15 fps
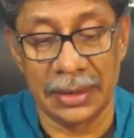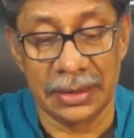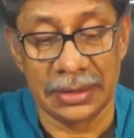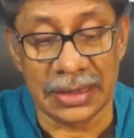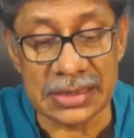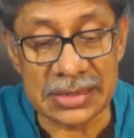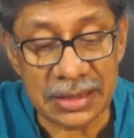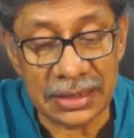
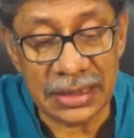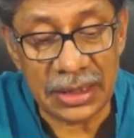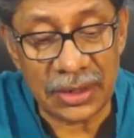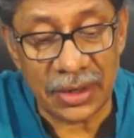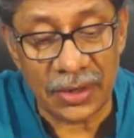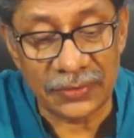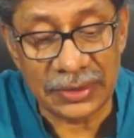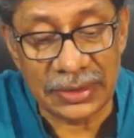the study
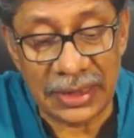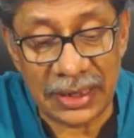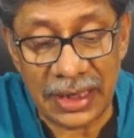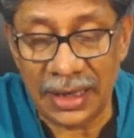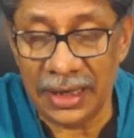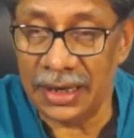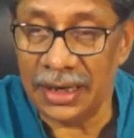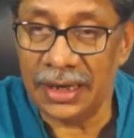of
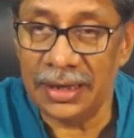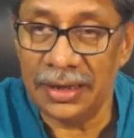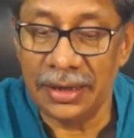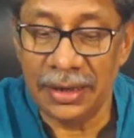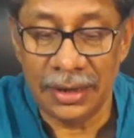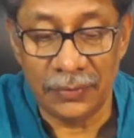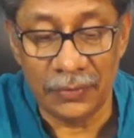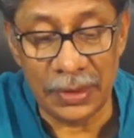terrain
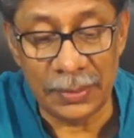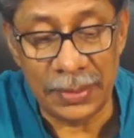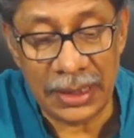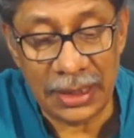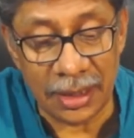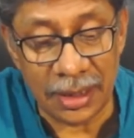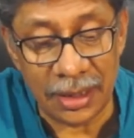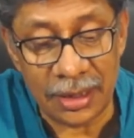will
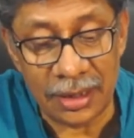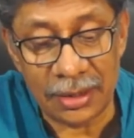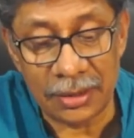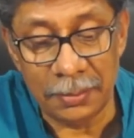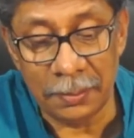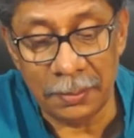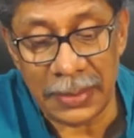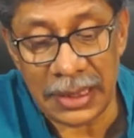be a
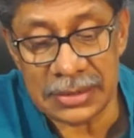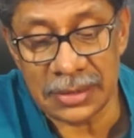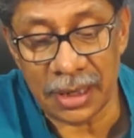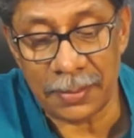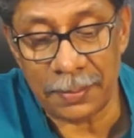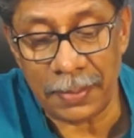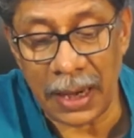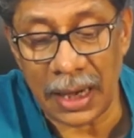
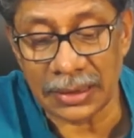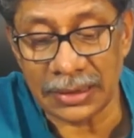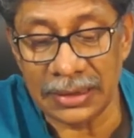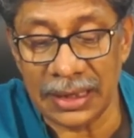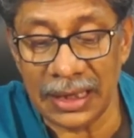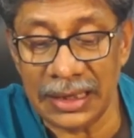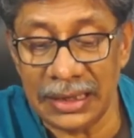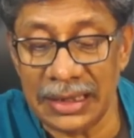major part
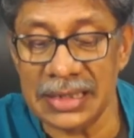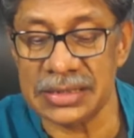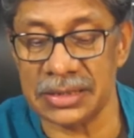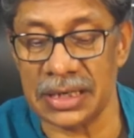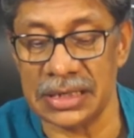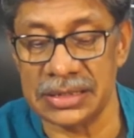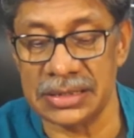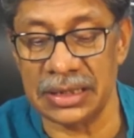in any
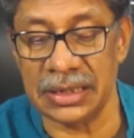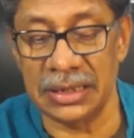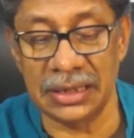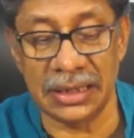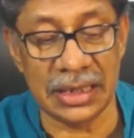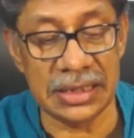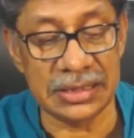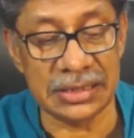strategic
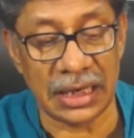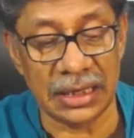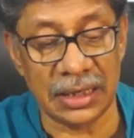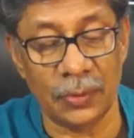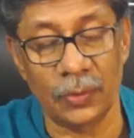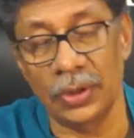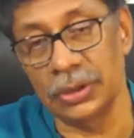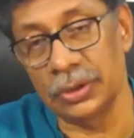India and
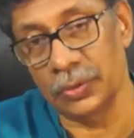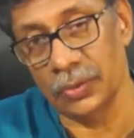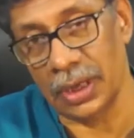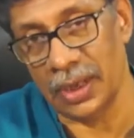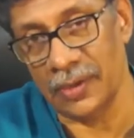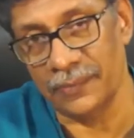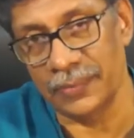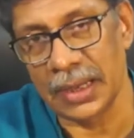China want to
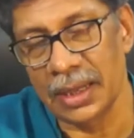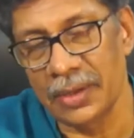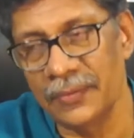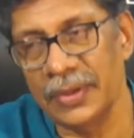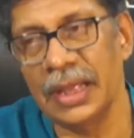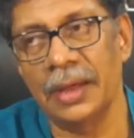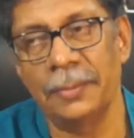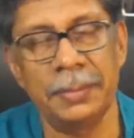have.
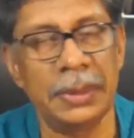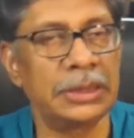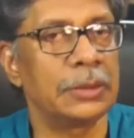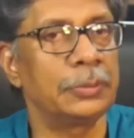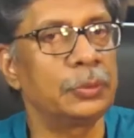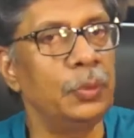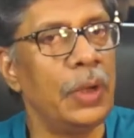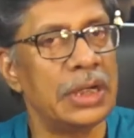We have picked
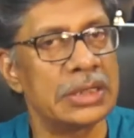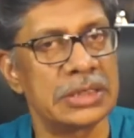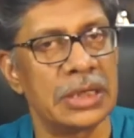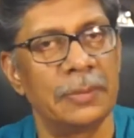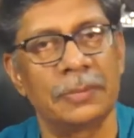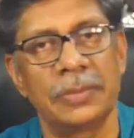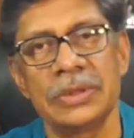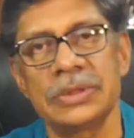up two
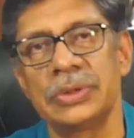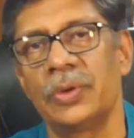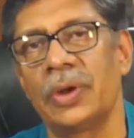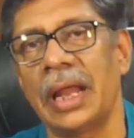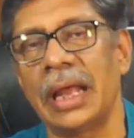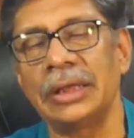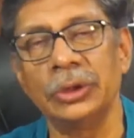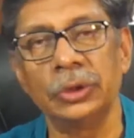examples. You are
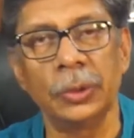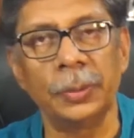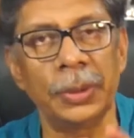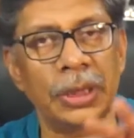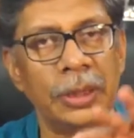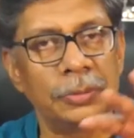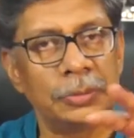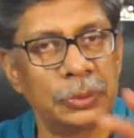likely to
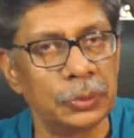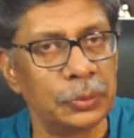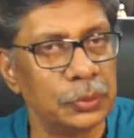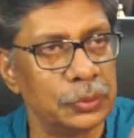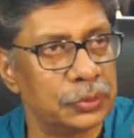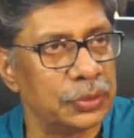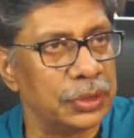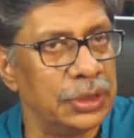pick up
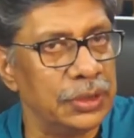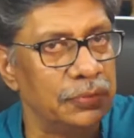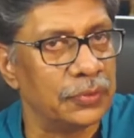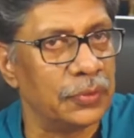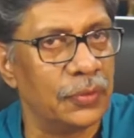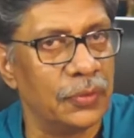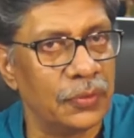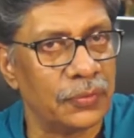2, 3,
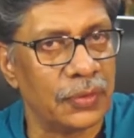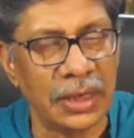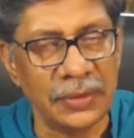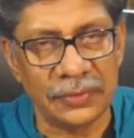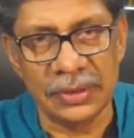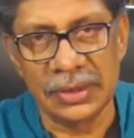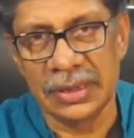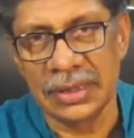4,
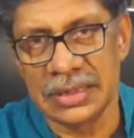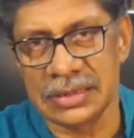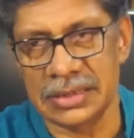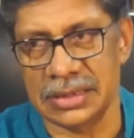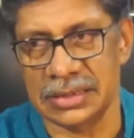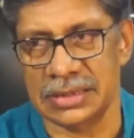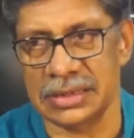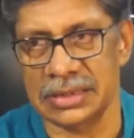5,
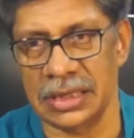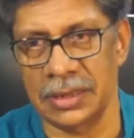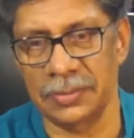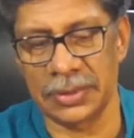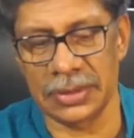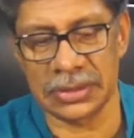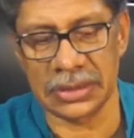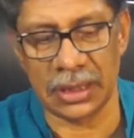6
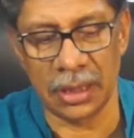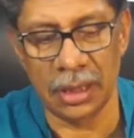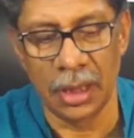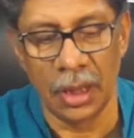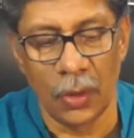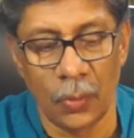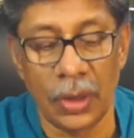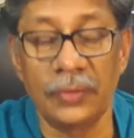examples.
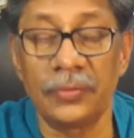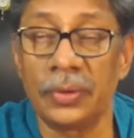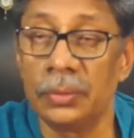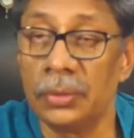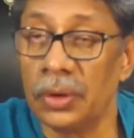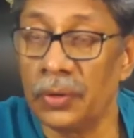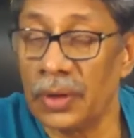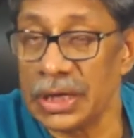One from
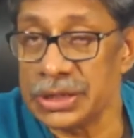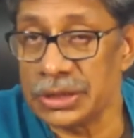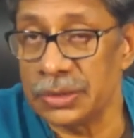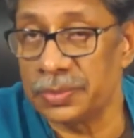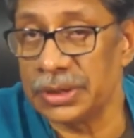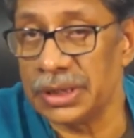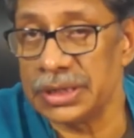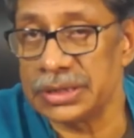Arunachal
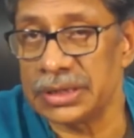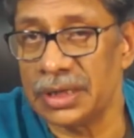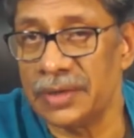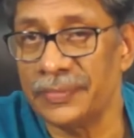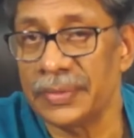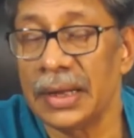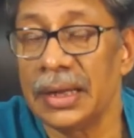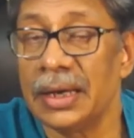
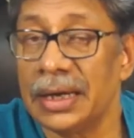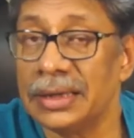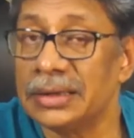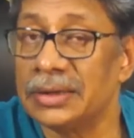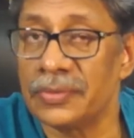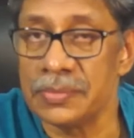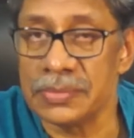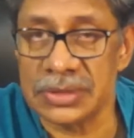Pradesh, another
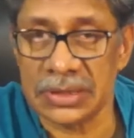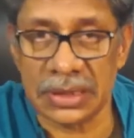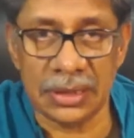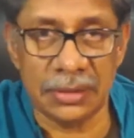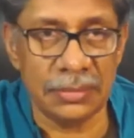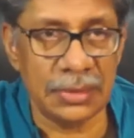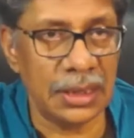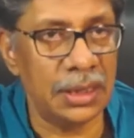from
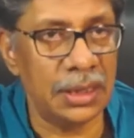Sikkim,